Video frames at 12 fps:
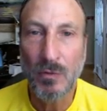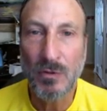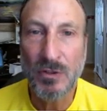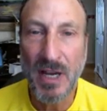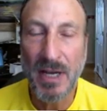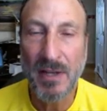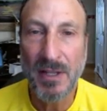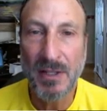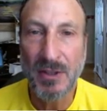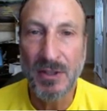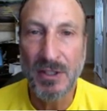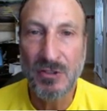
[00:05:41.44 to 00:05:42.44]
say
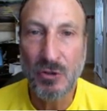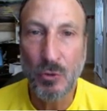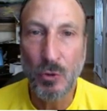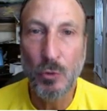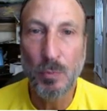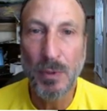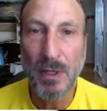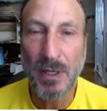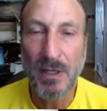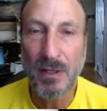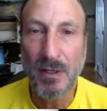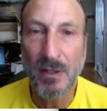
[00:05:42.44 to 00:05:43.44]
that this group
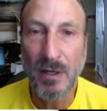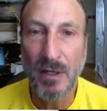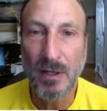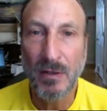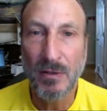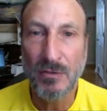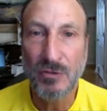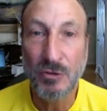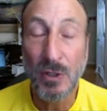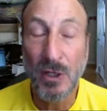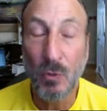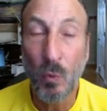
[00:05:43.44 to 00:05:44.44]
is
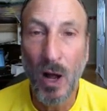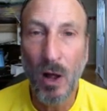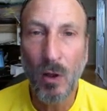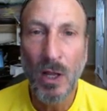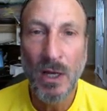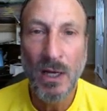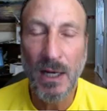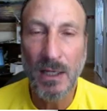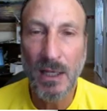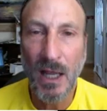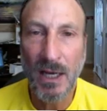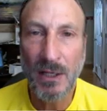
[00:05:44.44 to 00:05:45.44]
doing well.
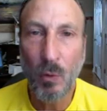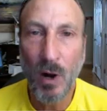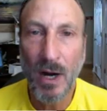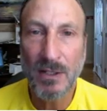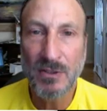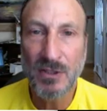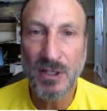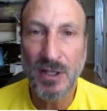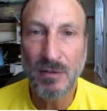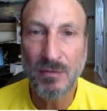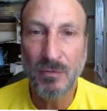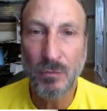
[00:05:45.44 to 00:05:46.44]
And likewise,
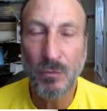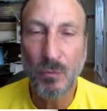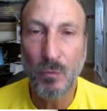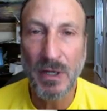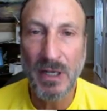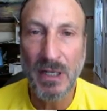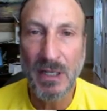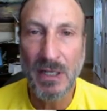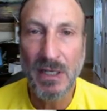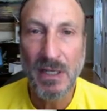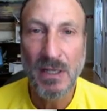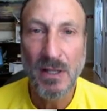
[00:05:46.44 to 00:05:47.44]
if
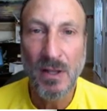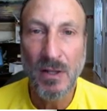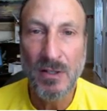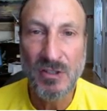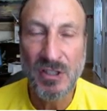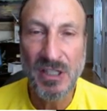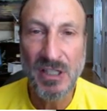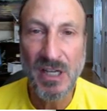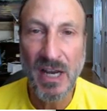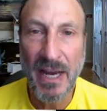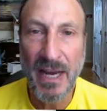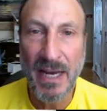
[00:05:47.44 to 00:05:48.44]
we see
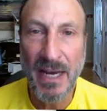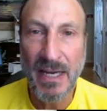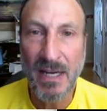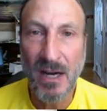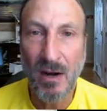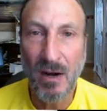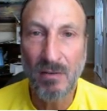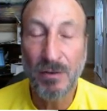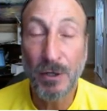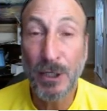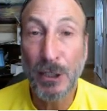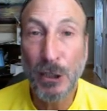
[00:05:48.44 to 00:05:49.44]
a
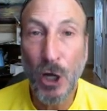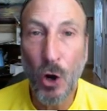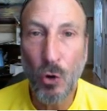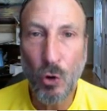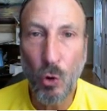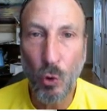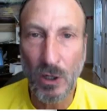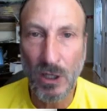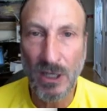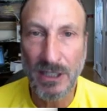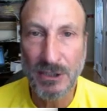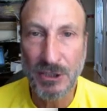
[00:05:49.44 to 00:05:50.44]
very low
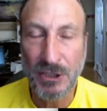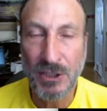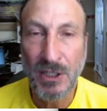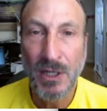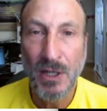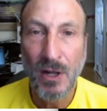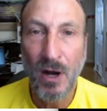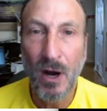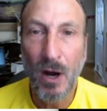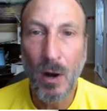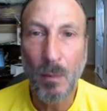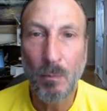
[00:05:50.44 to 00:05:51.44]
correlation,
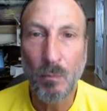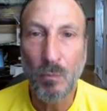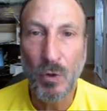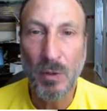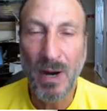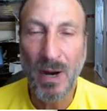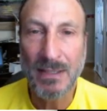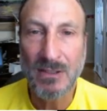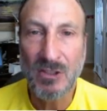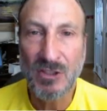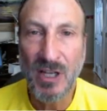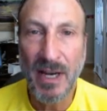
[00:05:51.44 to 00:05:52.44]
we might
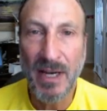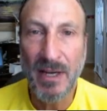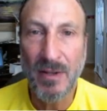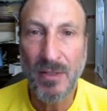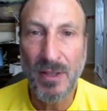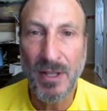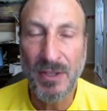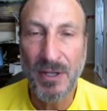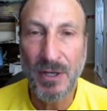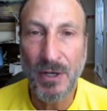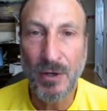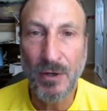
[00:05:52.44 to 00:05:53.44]
say that
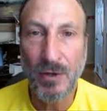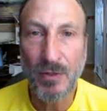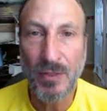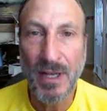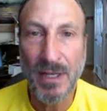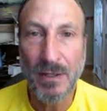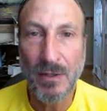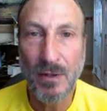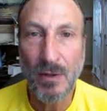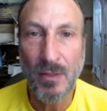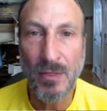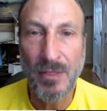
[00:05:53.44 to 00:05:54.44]

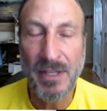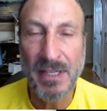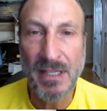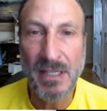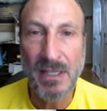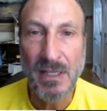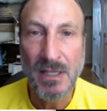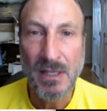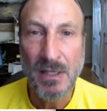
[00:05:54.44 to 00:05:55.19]
the